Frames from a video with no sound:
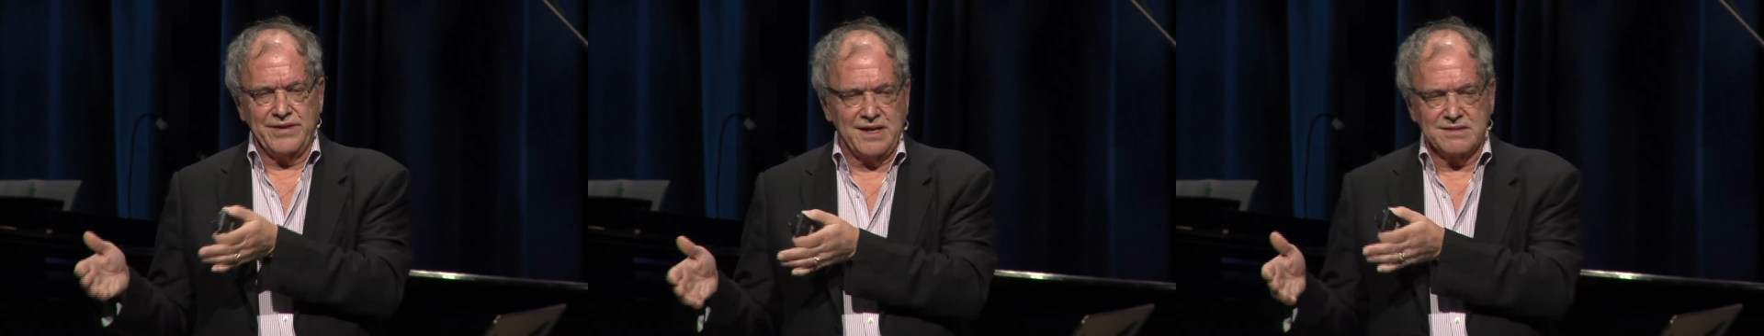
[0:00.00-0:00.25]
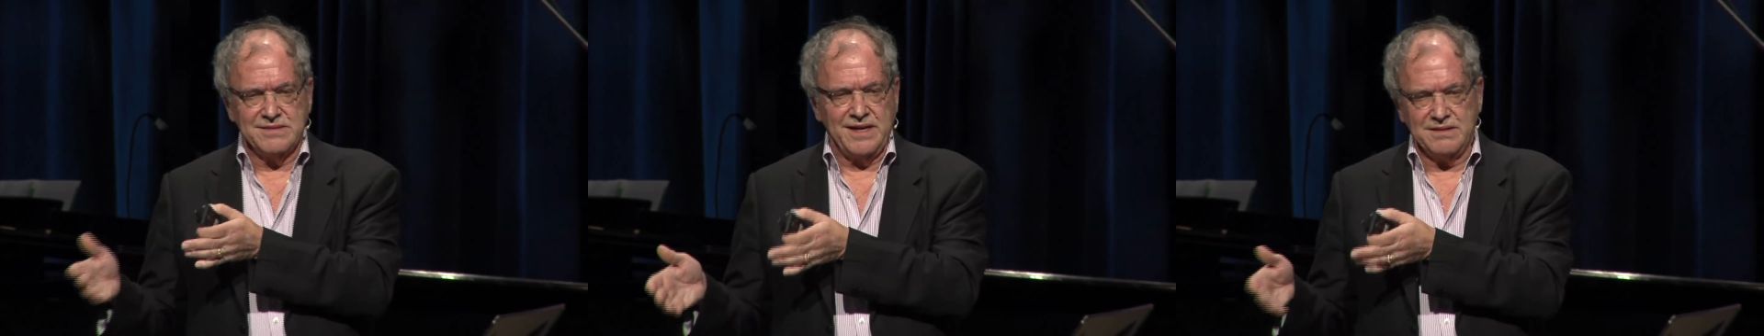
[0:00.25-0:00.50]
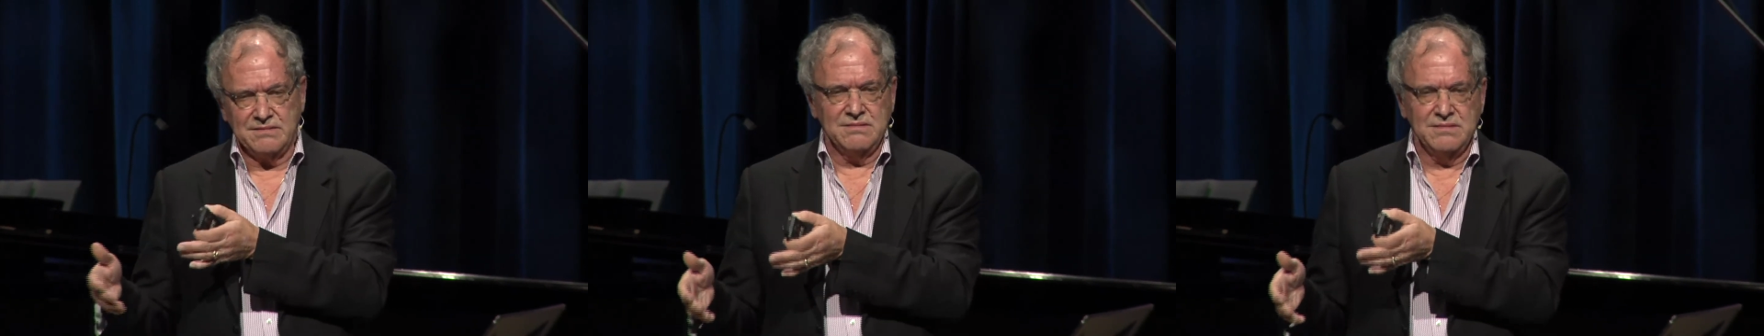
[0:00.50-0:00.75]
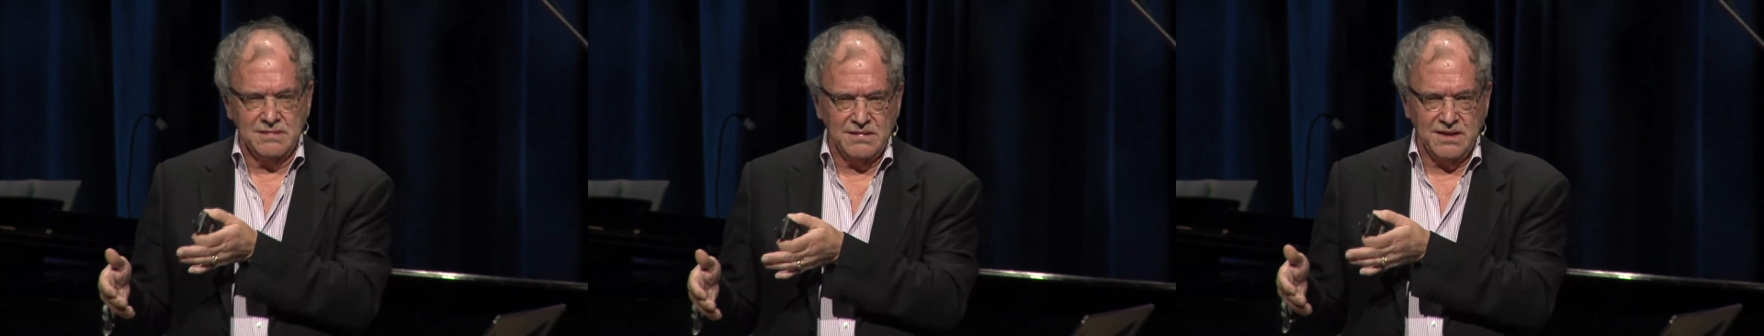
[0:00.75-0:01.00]
X said
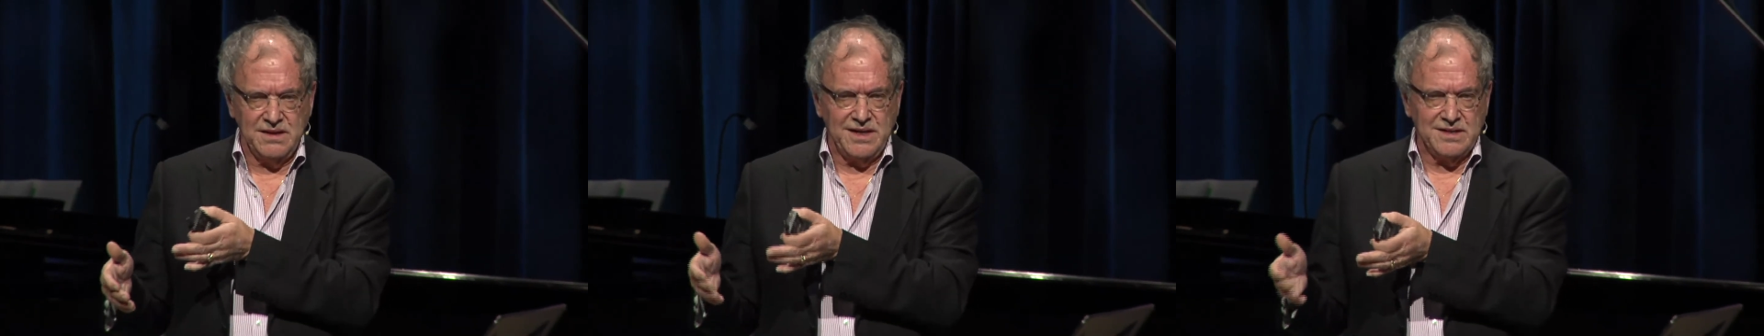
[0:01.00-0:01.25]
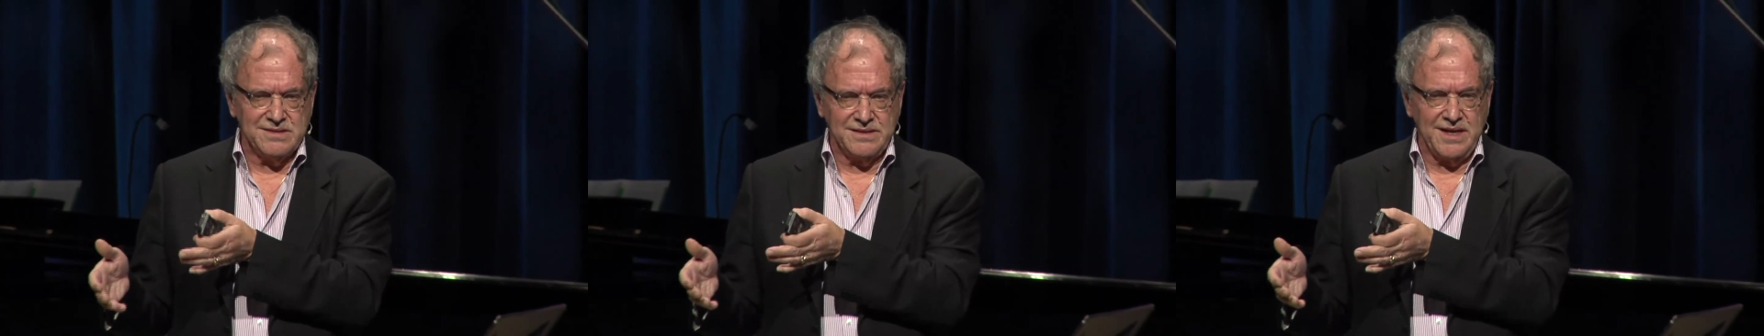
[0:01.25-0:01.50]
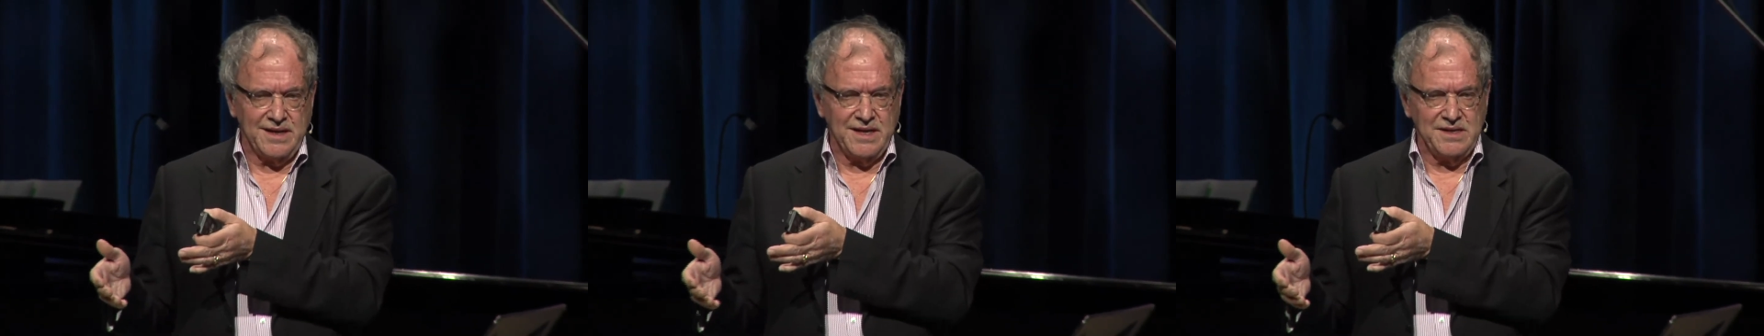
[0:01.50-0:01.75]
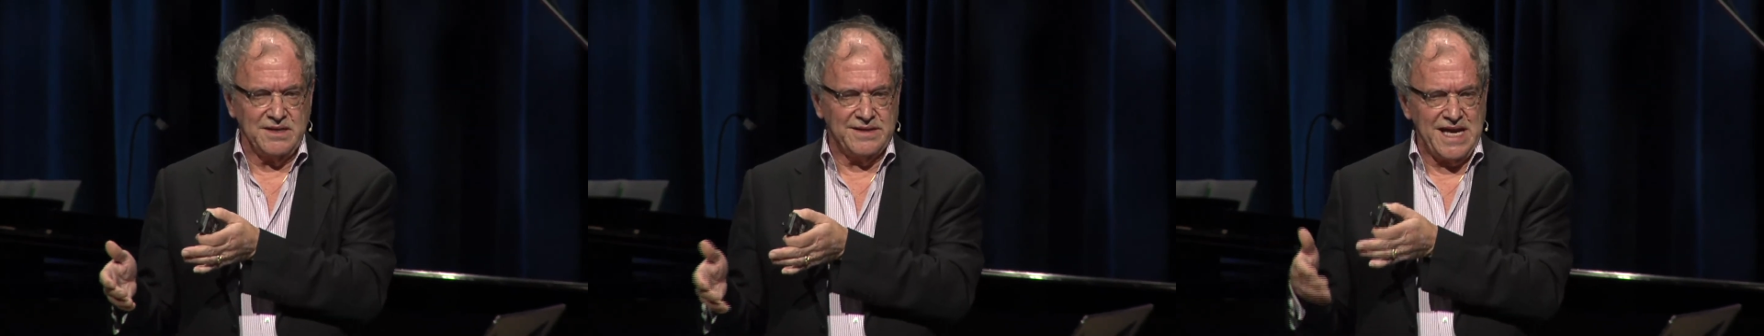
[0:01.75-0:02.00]
yesterday.
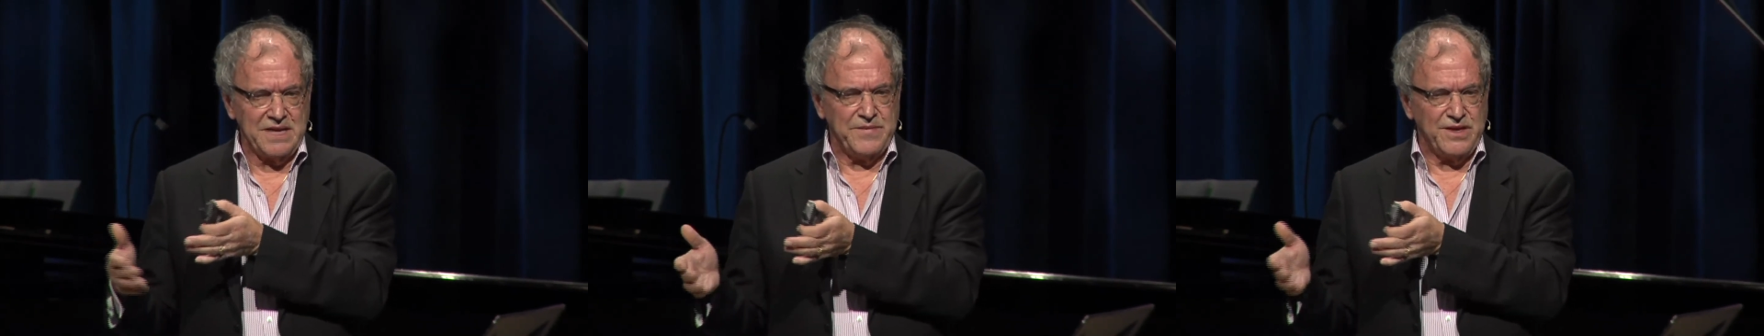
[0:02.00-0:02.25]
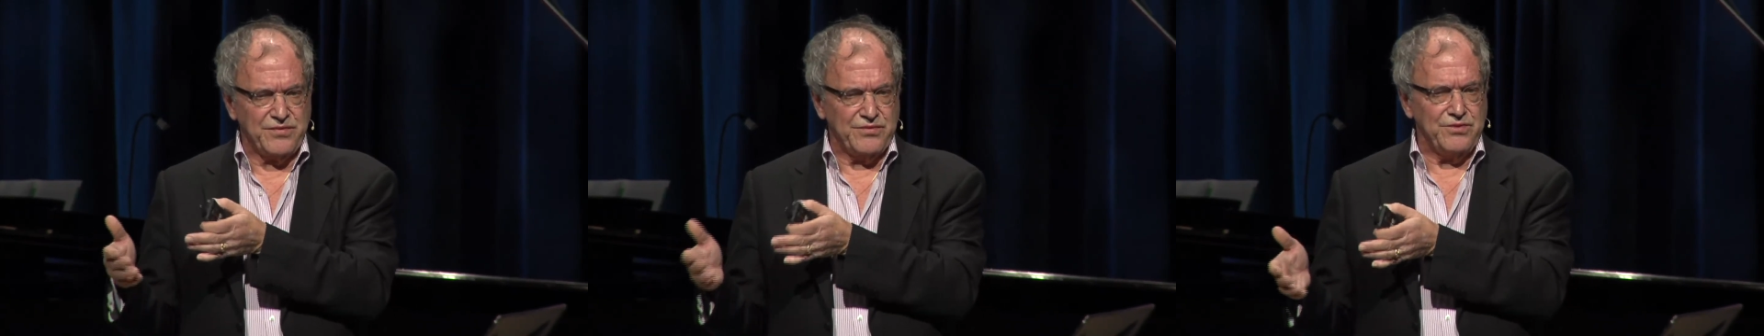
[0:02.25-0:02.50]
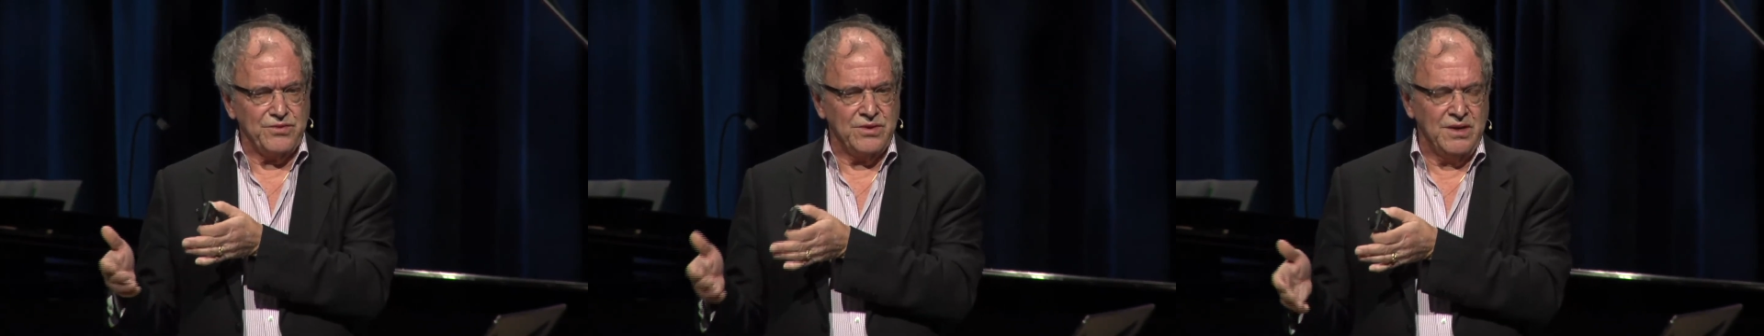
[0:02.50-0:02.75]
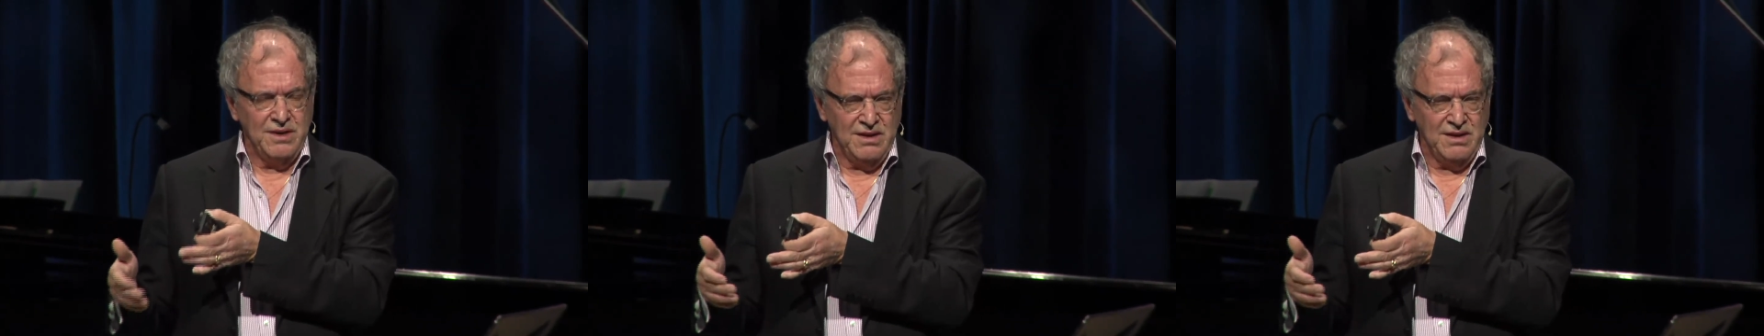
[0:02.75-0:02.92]
Can you take me through,